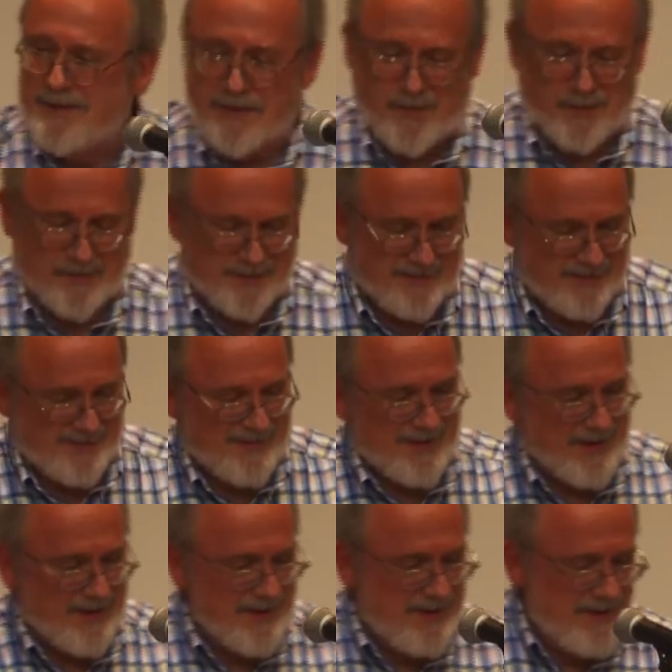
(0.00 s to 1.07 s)
No, huh?
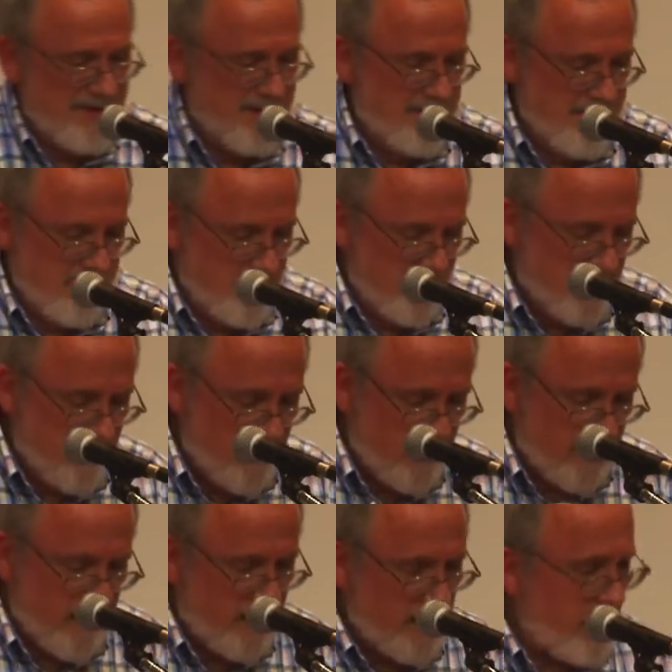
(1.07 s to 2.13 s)
Okay.
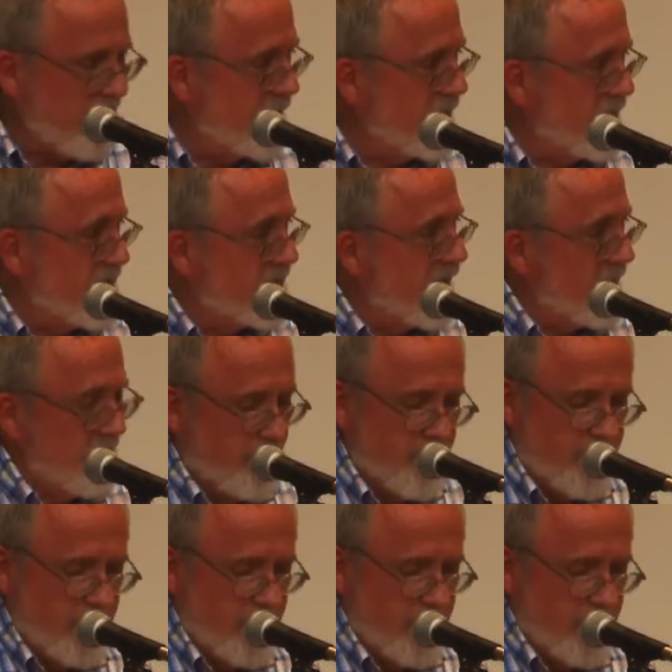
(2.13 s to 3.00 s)
How'd I do on time?